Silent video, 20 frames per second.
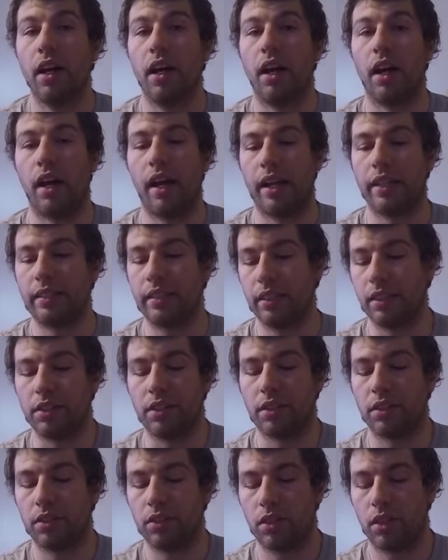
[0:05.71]
I didn't
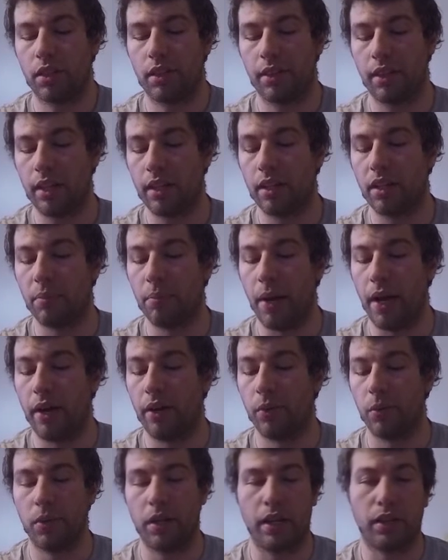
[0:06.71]
think
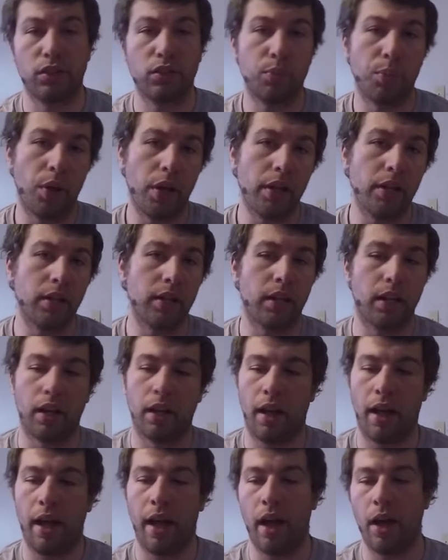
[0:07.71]
about explaining
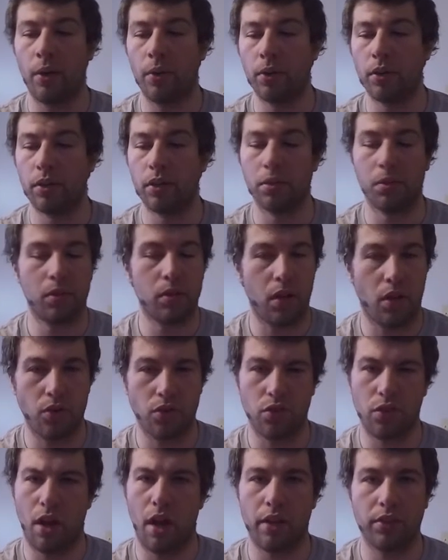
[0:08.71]
how to
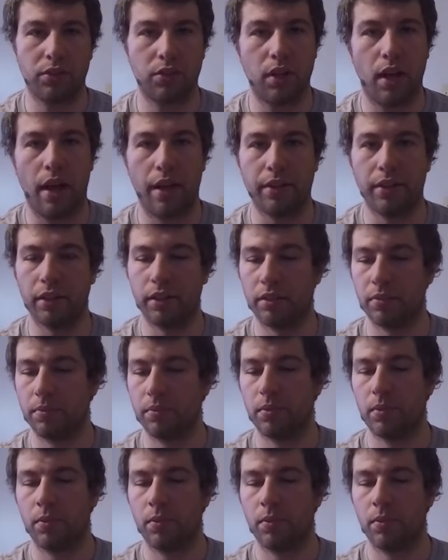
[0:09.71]
adjust, how to,